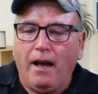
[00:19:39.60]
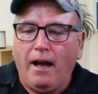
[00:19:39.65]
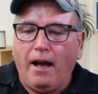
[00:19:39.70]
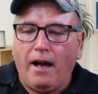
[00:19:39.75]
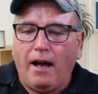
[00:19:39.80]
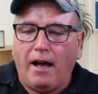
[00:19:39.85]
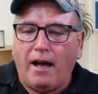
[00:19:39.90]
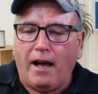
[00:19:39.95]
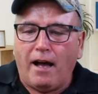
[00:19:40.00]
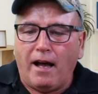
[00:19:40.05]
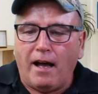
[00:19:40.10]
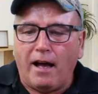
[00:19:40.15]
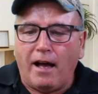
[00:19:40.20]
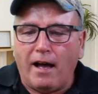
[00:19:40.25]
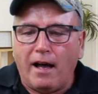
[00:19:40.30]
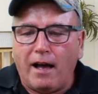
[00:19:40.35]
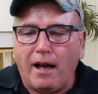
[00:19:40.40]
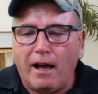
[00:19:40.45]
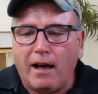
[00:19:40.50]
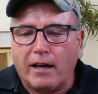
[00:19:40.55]

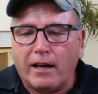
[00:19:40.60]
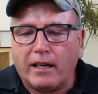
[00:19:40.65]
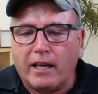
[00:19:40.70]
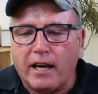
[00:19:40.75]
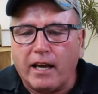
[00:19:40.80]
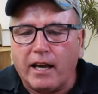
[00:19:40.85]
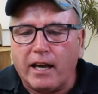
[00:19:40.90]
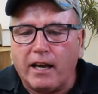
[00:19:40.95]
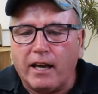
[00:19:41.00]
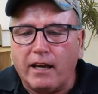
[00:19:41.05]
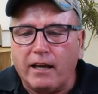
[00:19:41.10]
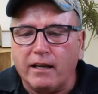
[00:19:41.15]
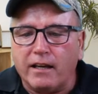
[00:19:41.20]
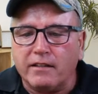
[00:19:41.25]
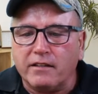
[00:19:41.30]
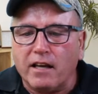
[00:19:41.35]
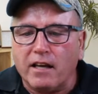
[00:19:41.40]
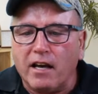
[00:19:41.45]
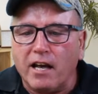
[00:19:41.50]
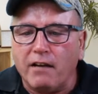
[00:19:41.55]
okay, is
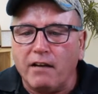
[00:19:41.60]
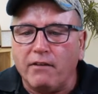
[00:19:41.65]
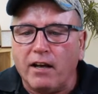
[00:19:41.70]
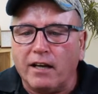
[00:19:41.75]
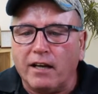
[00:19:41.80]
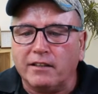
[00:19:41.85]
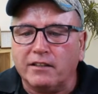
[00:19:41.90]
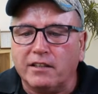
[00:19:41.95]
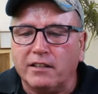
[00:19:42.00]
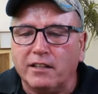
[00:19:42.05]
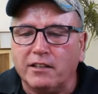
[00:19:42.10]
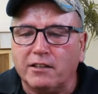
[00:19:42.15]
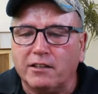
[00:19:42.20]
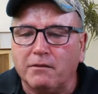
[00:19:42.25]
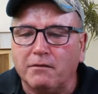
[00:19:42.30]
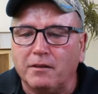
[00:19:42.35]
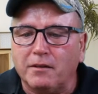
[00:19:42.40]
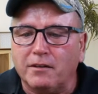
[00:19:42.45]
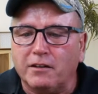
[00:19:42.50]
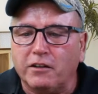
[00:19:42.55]
the HVAC system
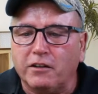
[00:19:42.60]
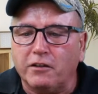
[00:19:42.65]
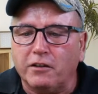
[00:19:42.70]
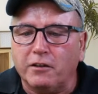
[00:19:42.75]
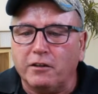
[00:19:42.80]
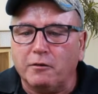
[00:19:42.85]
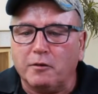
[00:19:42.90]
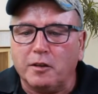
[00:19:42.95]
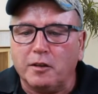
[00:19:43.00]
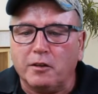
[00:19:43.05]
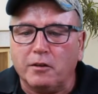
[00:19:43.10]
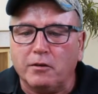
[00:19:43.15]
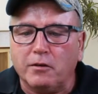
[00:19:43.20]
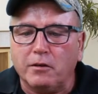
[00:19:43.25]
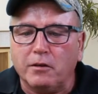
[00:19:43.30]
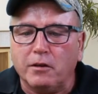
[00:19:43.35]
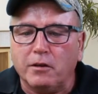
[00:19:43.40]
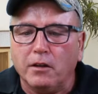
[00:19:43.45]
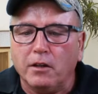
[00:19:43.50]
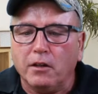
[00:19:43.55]
included when you
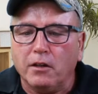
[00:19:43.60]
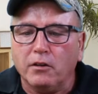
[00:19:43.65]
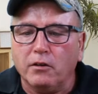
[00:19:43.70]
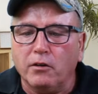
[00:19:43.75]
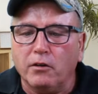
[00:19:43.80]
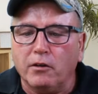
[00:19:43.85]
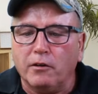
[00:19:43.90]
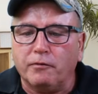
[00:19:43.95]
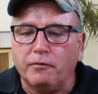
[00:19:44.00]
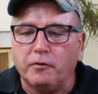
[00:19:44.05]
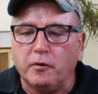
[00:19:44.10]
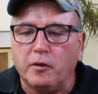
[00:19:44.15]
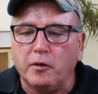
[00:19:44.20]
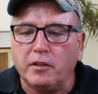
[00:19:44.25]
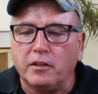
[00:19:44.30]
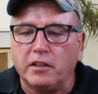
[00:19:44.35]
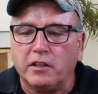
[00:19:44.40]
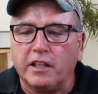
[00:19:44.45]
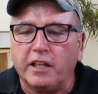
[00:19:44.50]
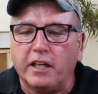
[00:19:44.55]
do a
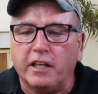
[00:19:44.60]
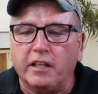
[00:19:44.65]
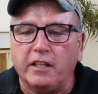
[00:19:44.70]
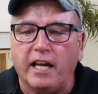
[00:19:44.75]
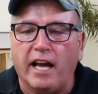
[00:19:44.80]
furnace cleaning?